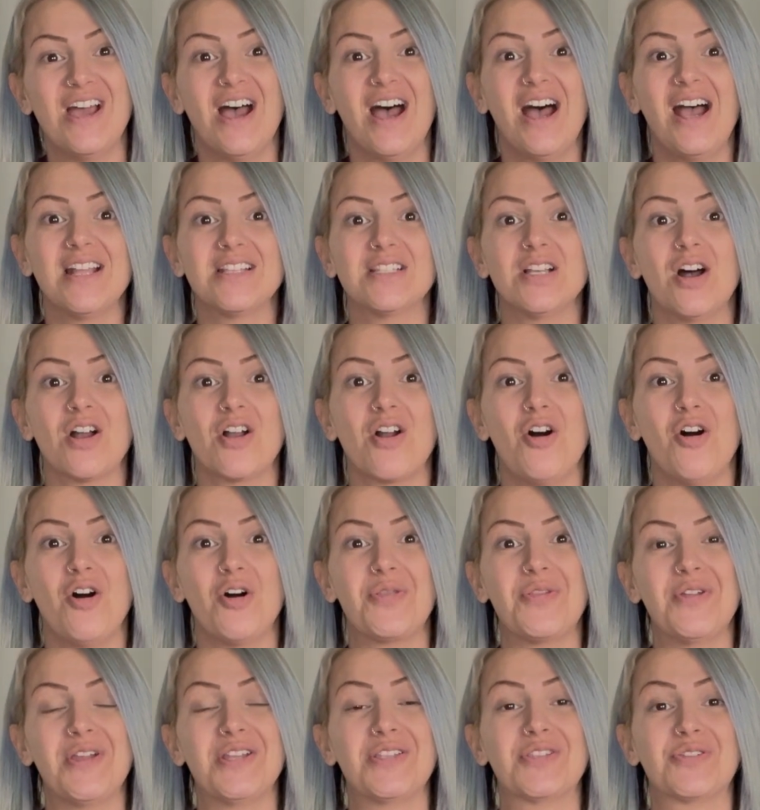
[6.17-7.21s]
I talk all
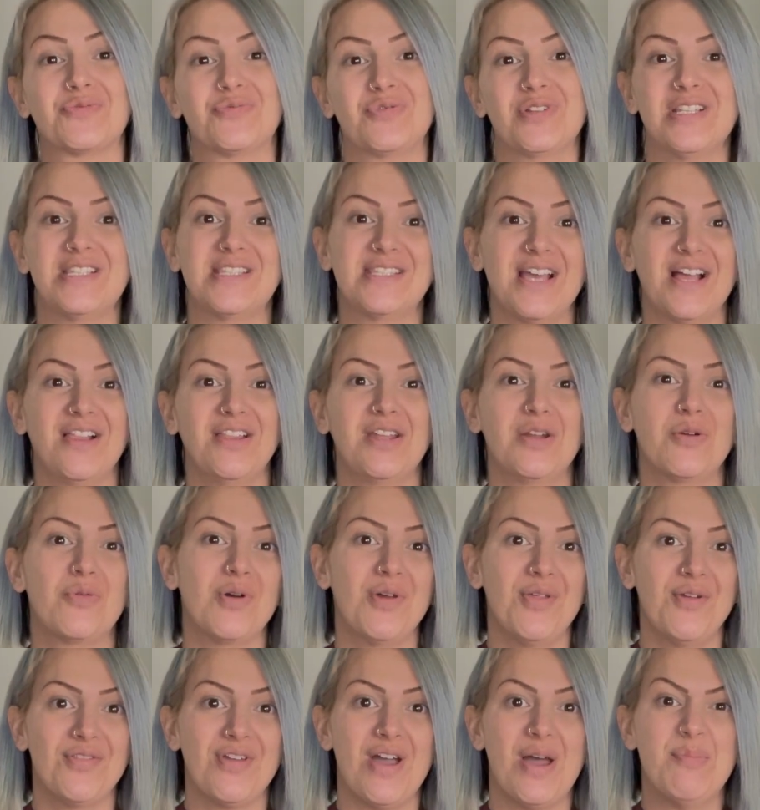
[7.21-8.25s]
things reselling,
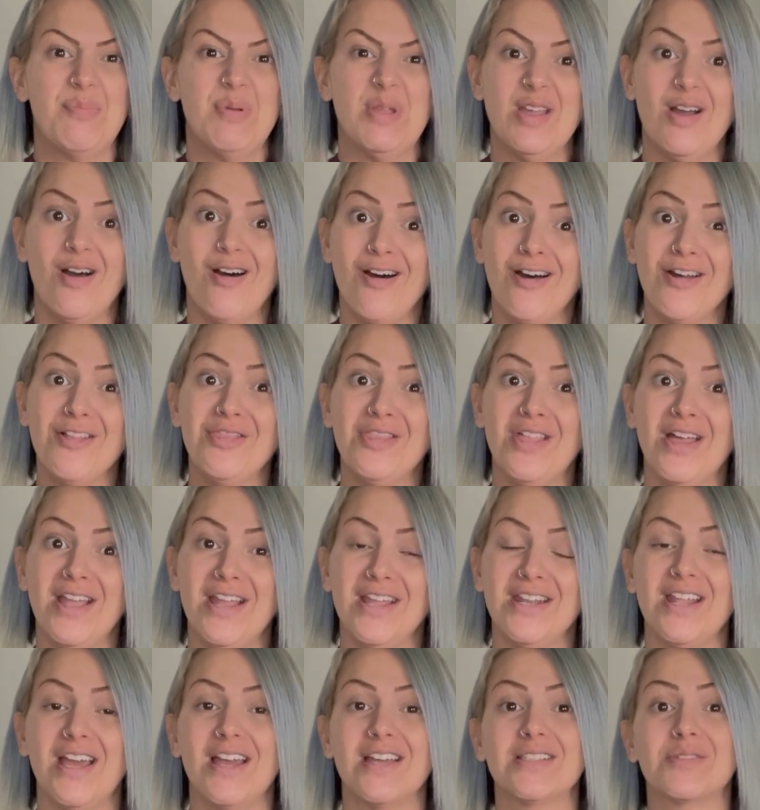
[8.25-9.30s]
whether that be
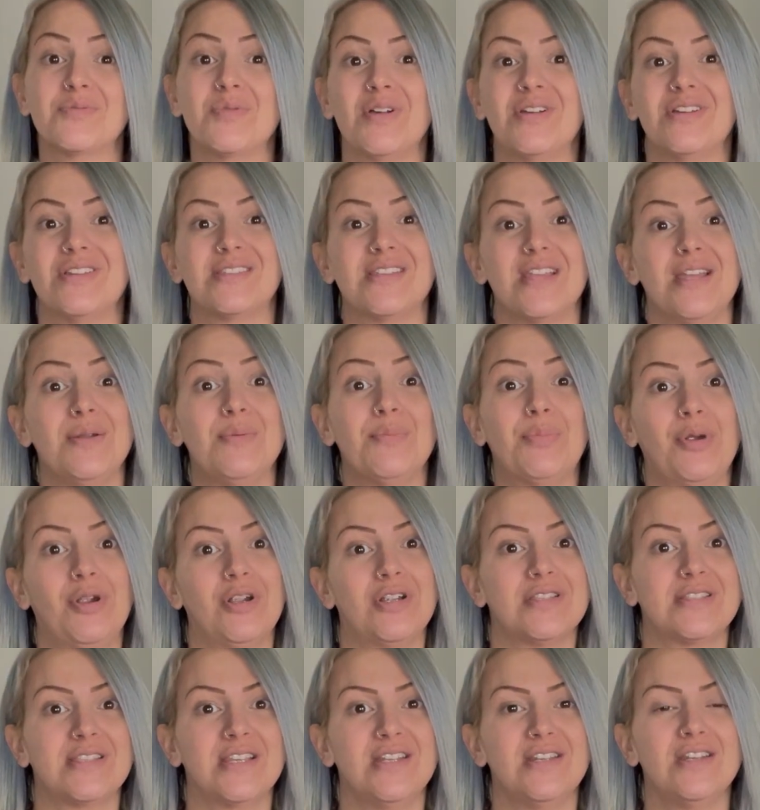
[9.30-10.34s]
online as well as in
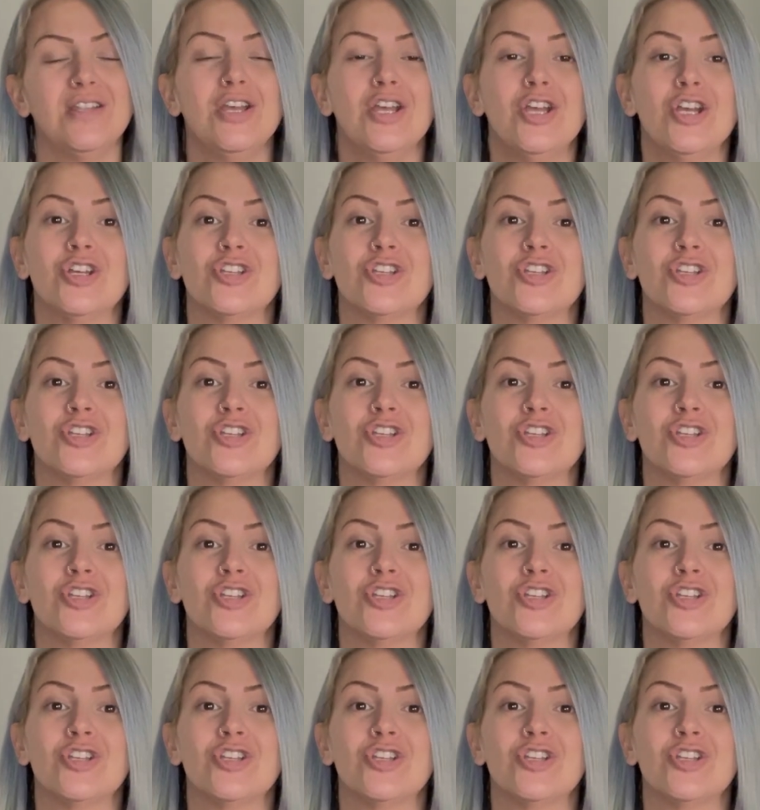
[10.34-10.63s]
person.